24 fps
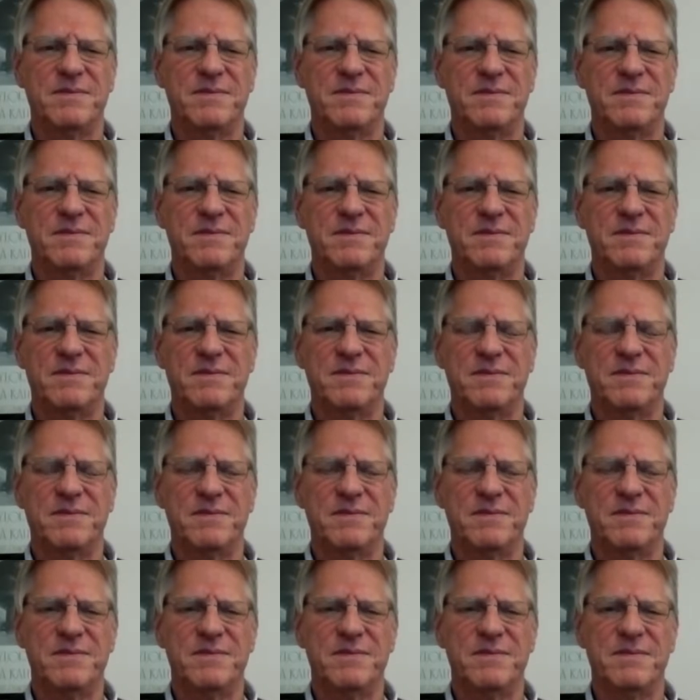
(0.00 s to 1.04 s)

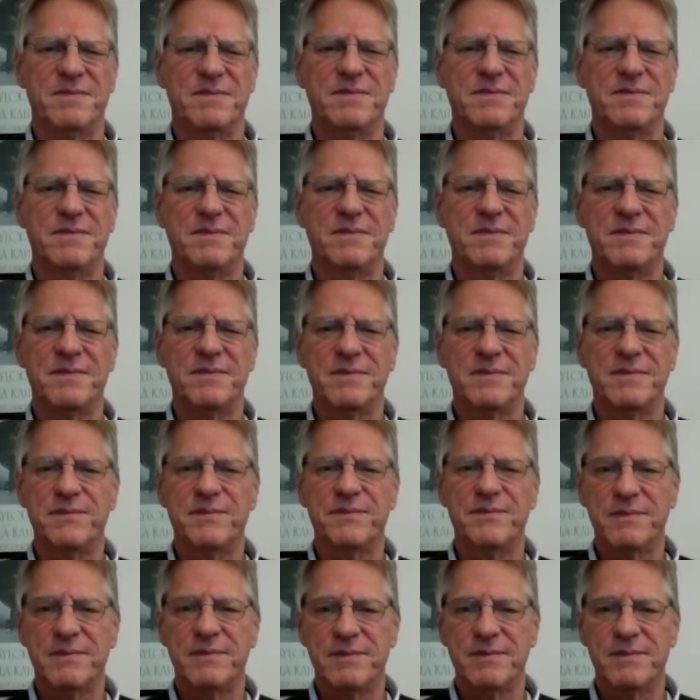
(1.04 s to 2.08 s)

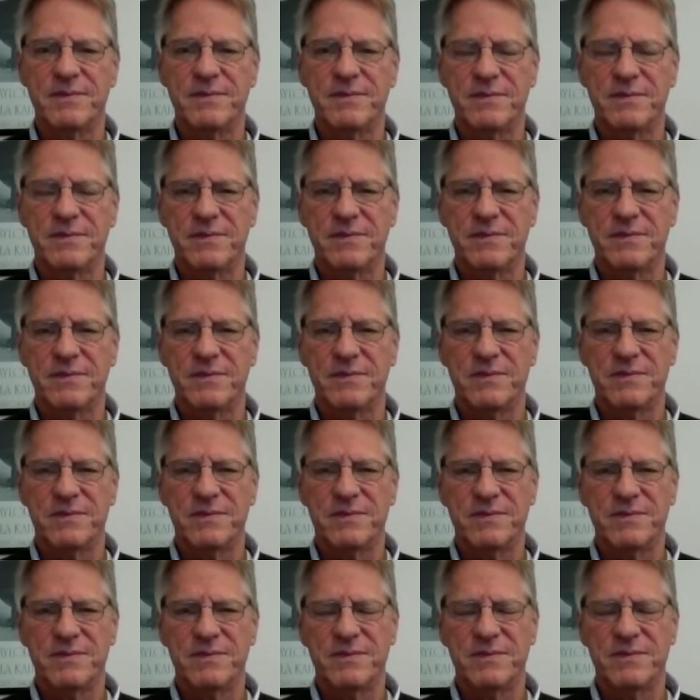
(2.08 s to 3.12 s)

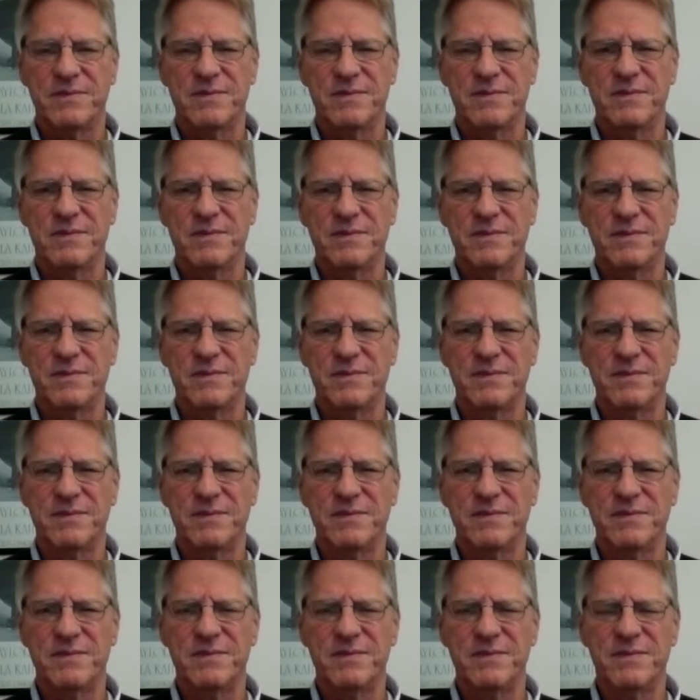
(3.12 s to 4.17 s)

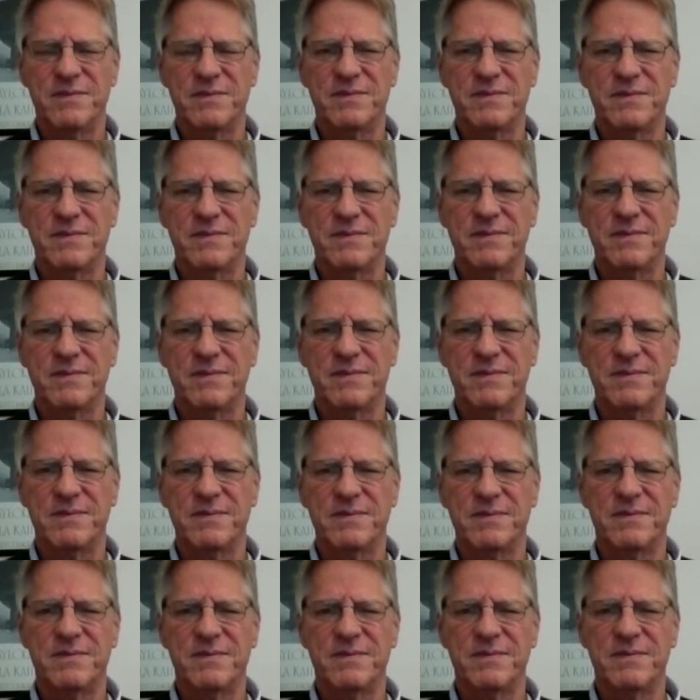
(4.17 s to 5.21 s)

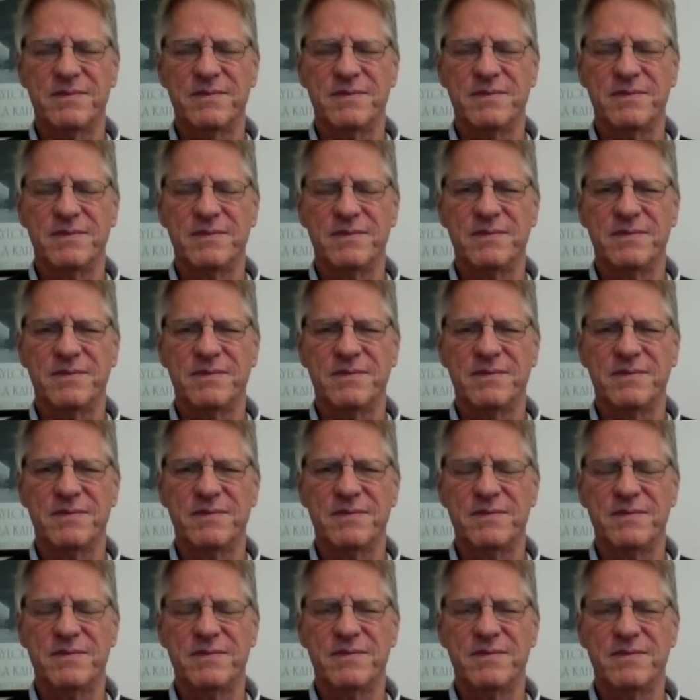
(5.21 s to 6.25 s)

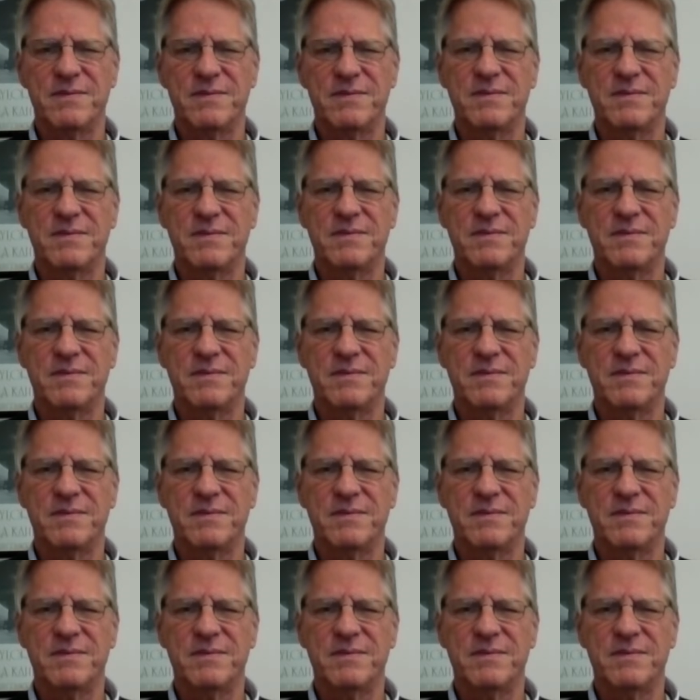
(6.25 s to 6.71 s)
[no speech]